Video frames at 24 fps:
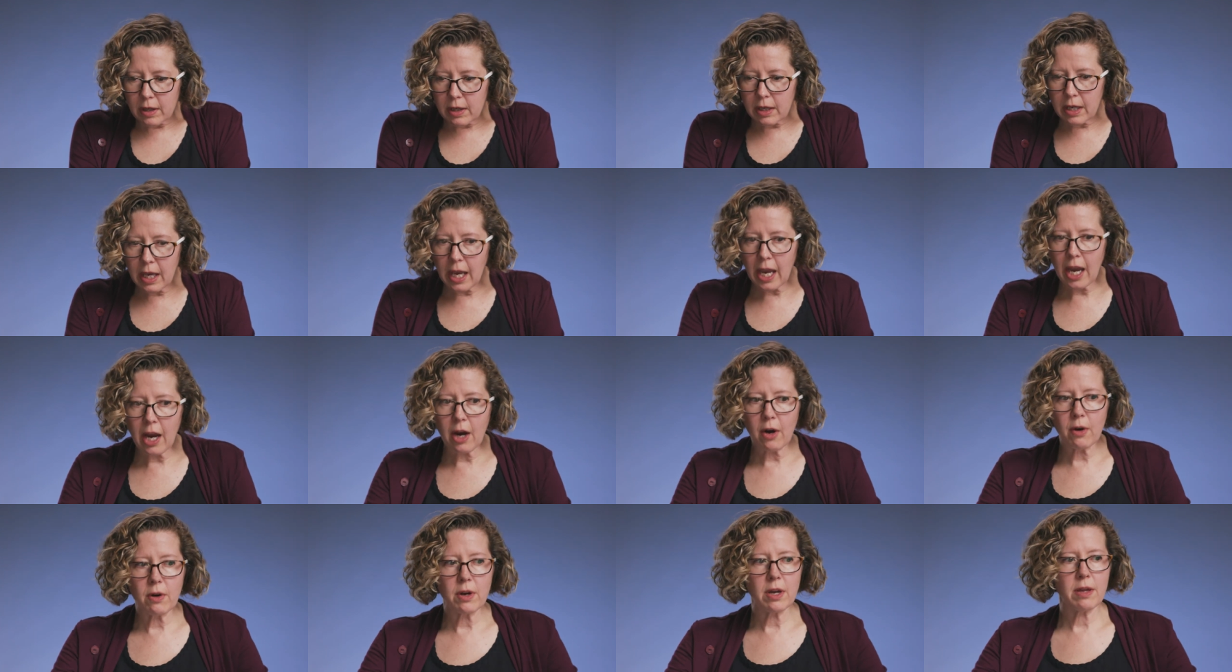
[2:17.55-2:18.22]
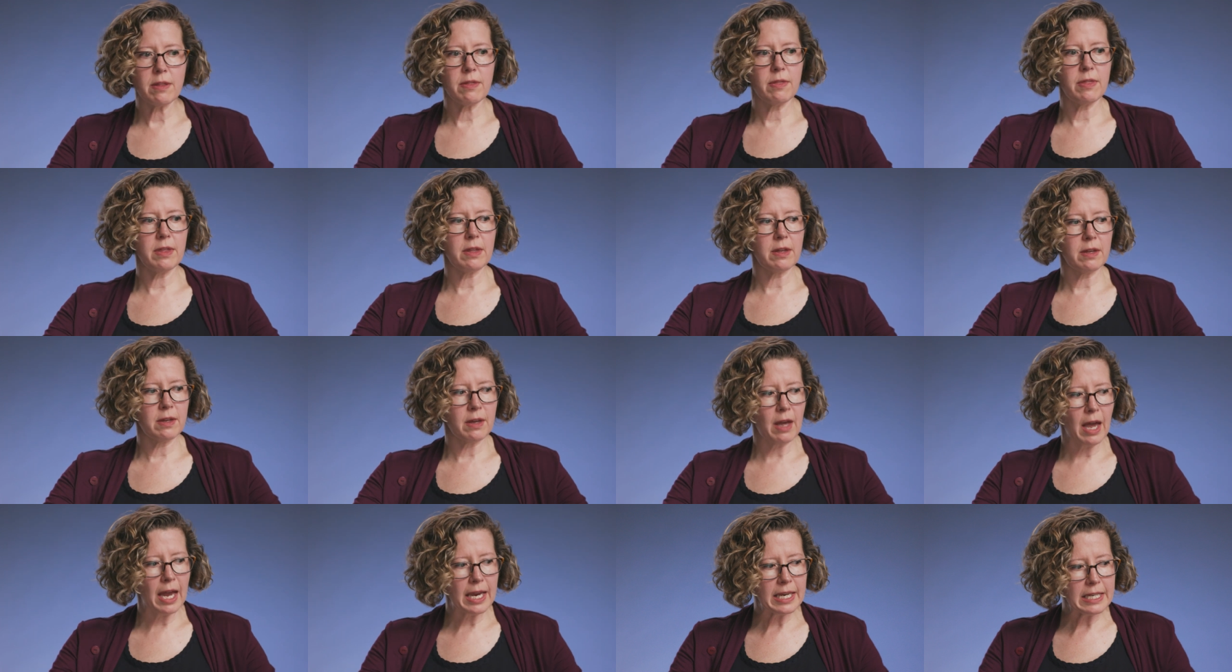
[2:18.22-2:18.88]
carry
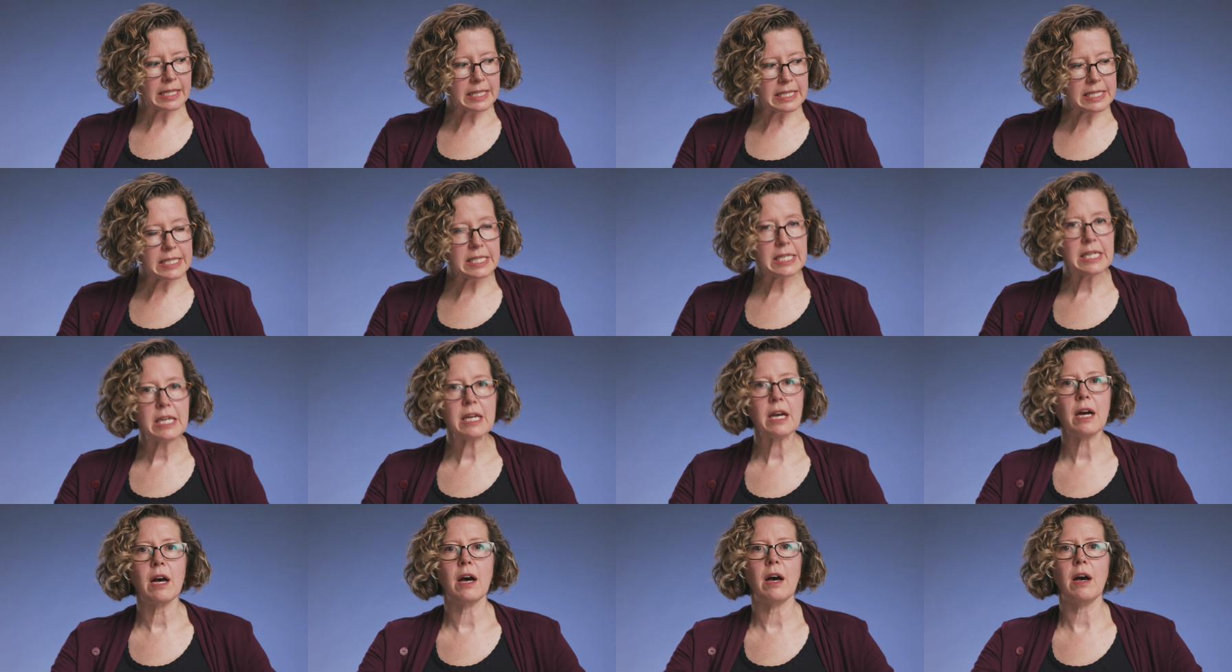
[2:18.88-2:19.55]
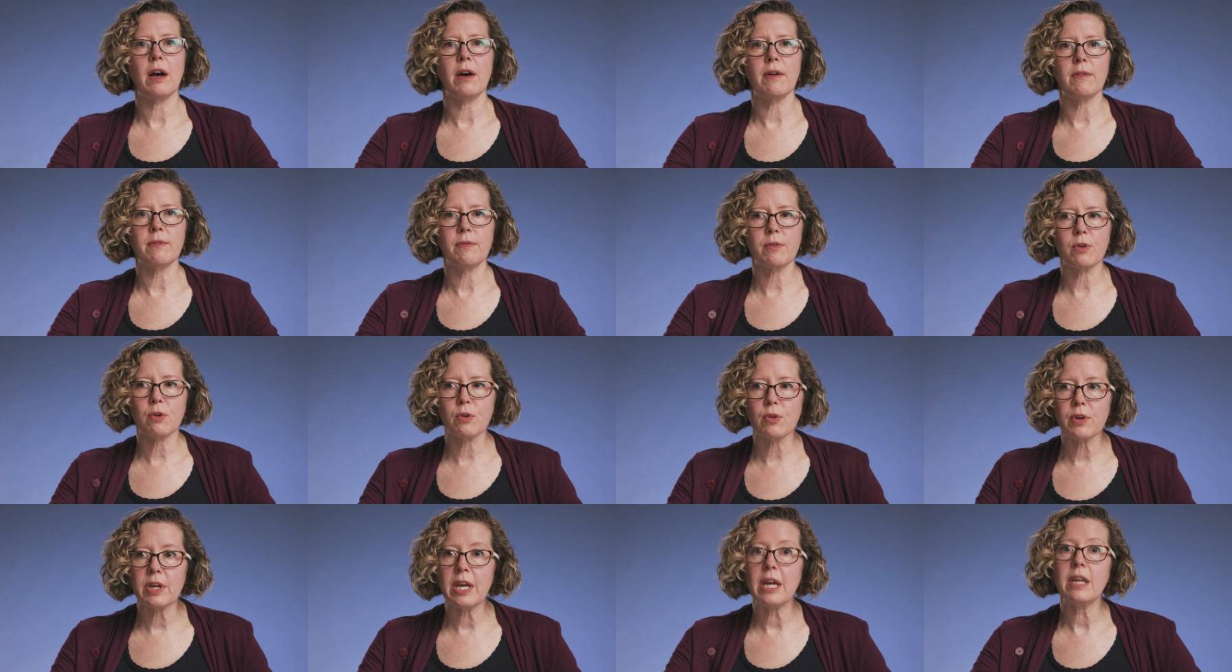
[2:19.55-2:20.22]
the idea of
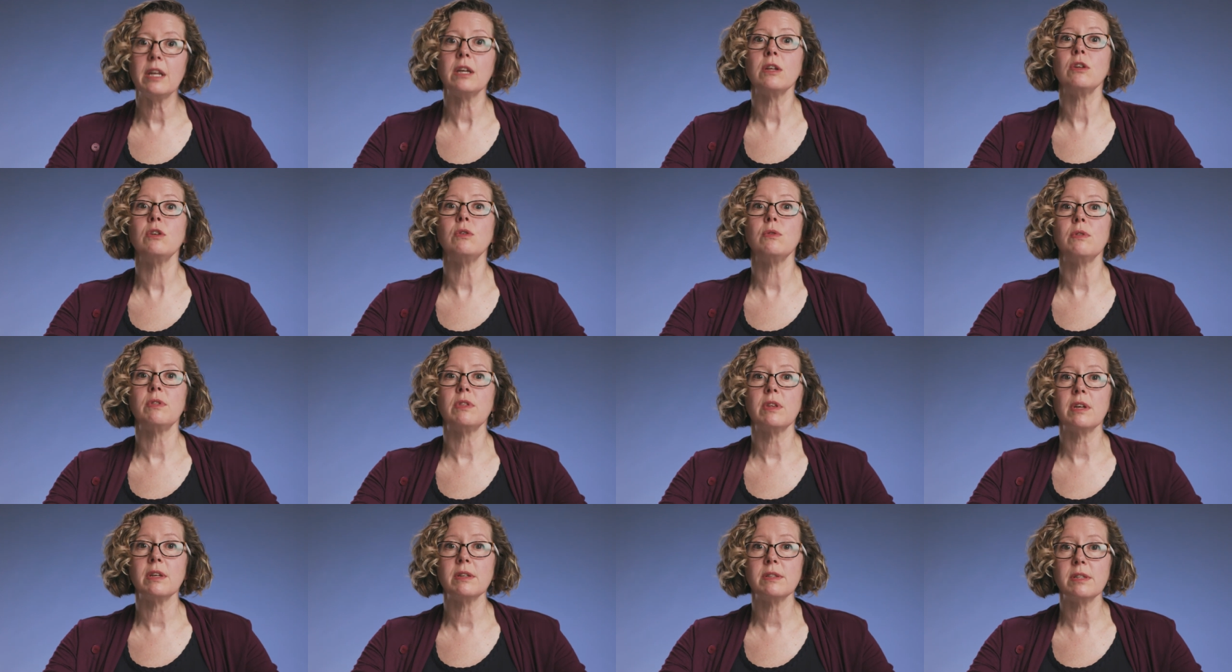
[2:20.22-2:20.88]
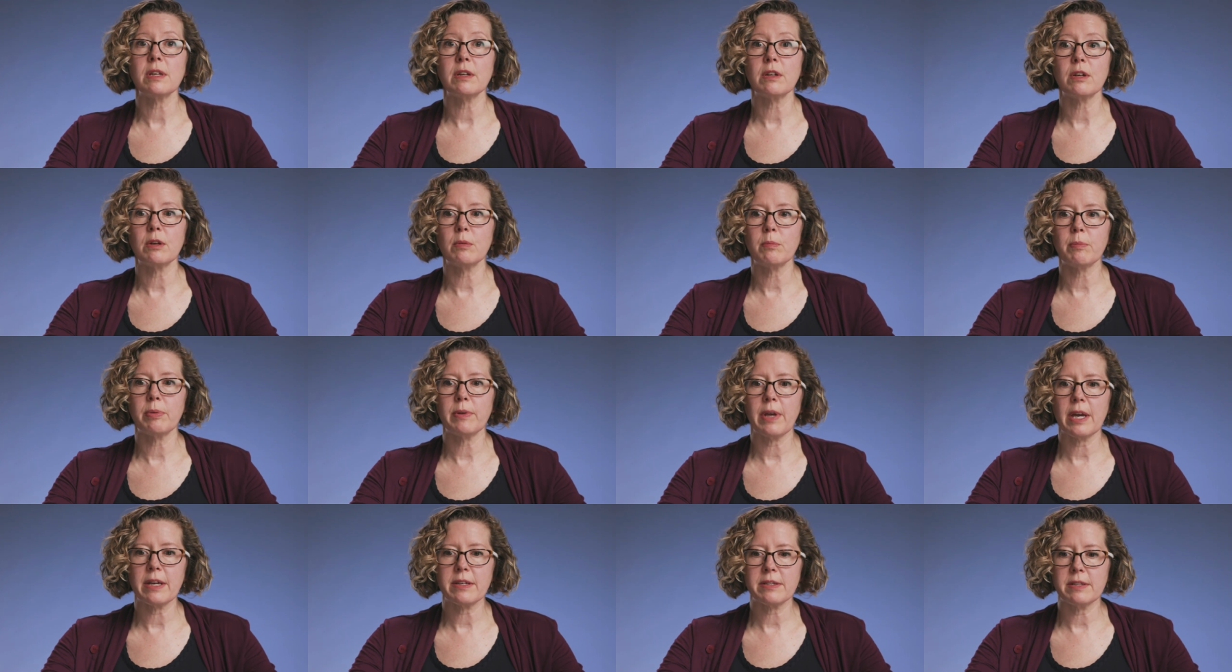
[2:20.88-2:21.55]
creating new things in
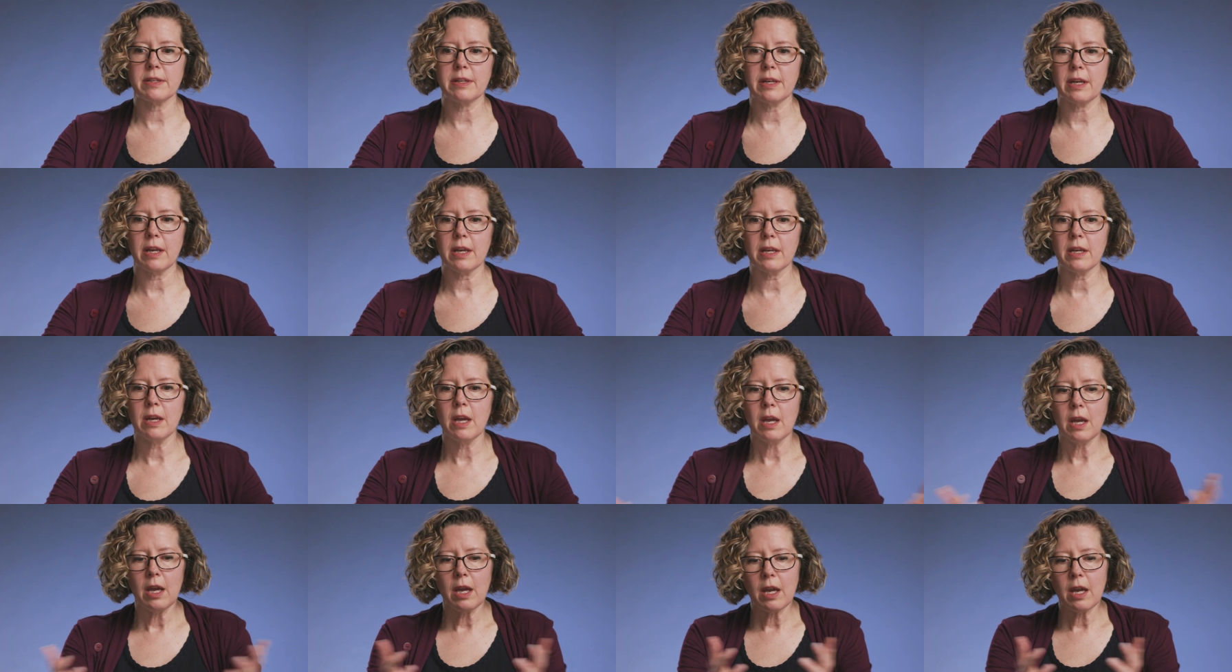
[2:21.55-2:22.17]
complexity